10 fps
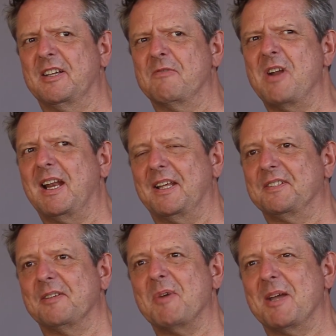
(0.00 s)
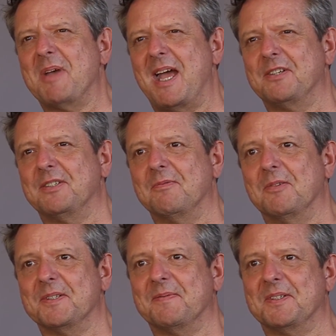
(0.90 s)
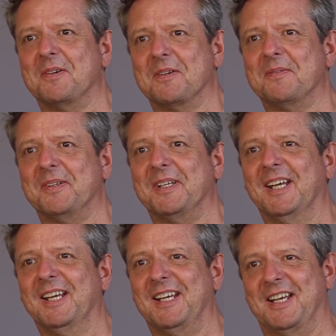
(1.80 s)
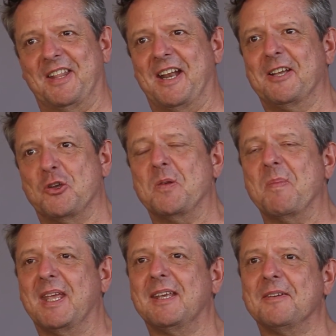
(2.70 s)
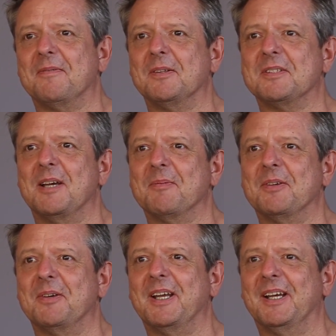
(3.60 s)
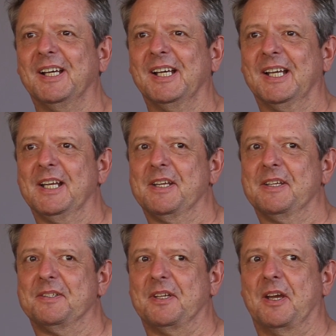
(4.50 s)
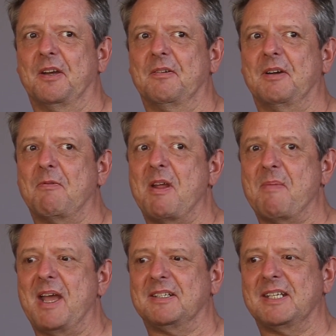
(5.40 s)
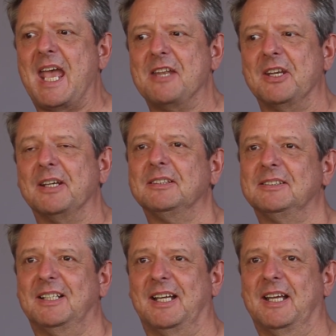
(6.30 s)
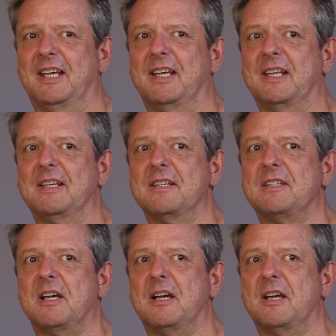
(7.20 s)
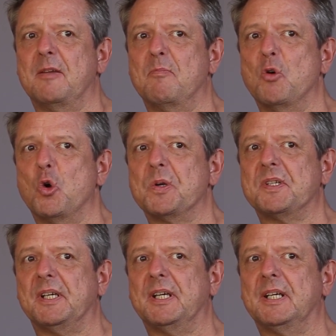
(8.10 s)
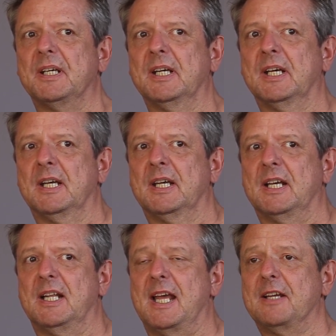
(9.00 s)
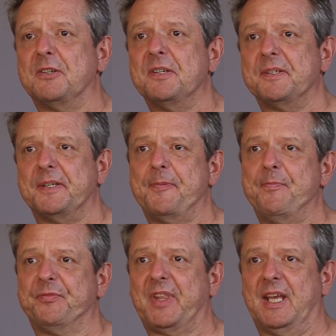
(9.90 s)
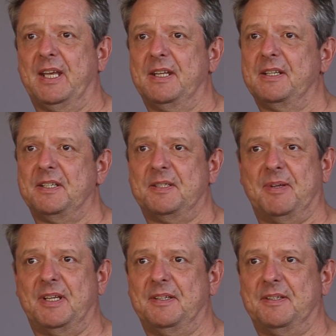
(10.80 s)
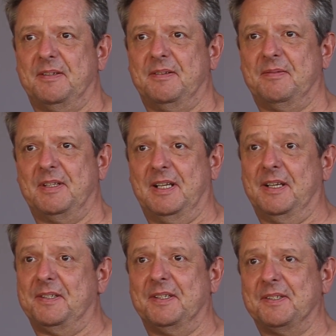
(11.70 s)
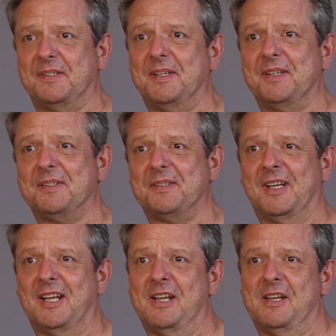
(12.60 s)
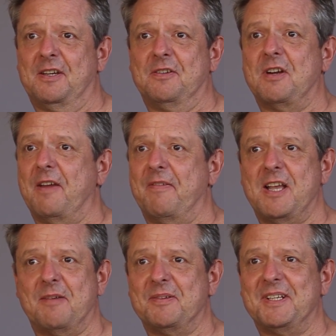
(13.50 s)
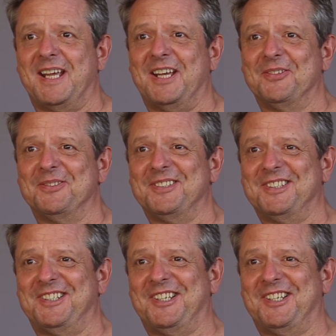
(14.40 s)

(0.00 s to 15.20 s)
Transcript: and realised that my passion was photography and that I could make it a full-time career. So I went back to Kenya and I bought a Land Cruiser, and I spent the last 6 years driving up and down